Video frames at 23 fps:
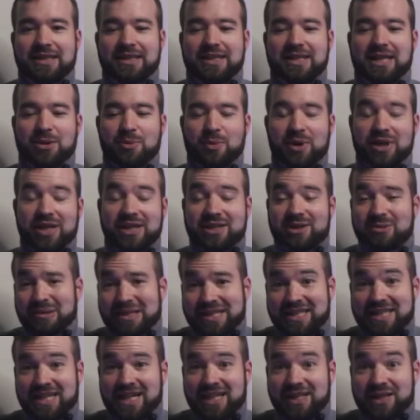They want it to be
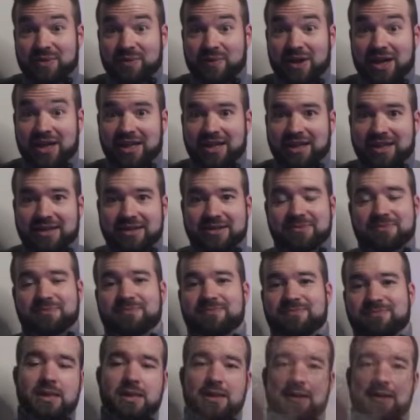satisfying.